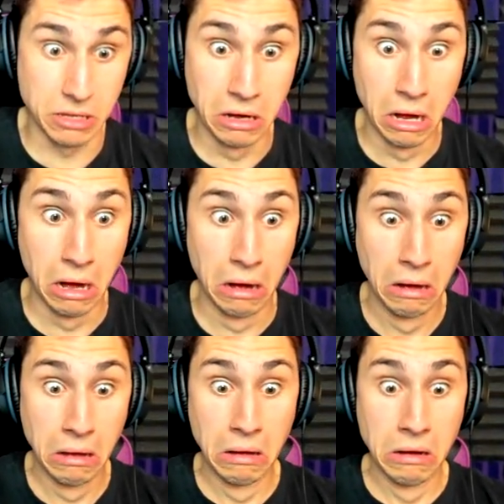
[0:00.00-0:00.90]
Oh,
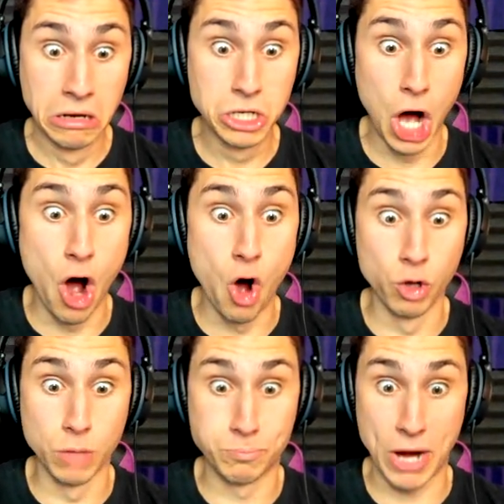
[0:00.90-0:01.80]
uh,
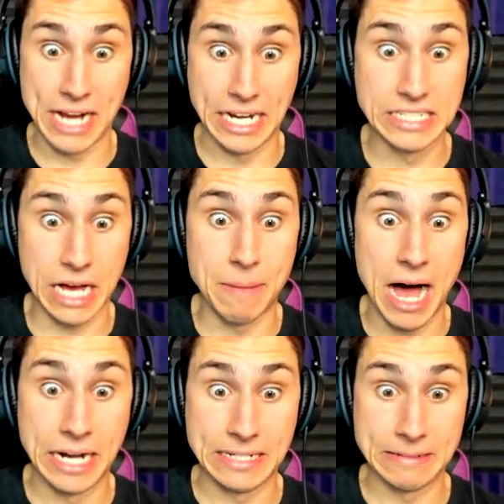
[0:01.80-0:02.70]
go, Brandon. Come
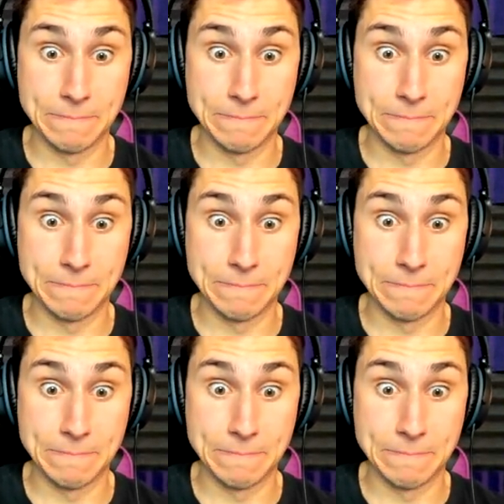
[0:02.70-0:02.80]
on.